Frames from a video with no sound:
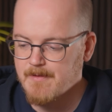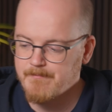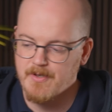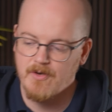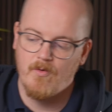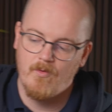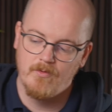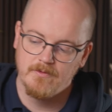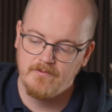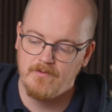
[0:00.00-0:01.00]
but
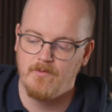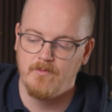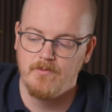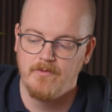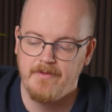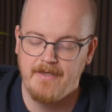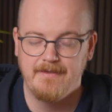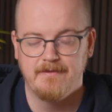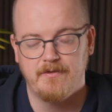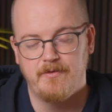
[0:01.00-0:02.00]
also the
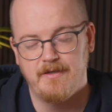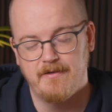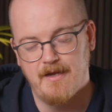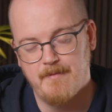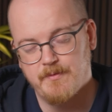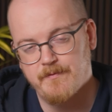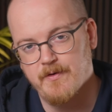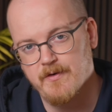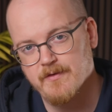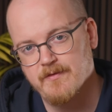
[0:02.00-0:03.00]
integrated
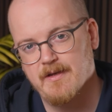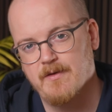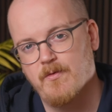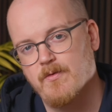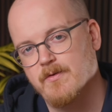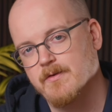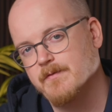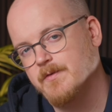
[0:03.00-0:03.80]
amplifiers and all the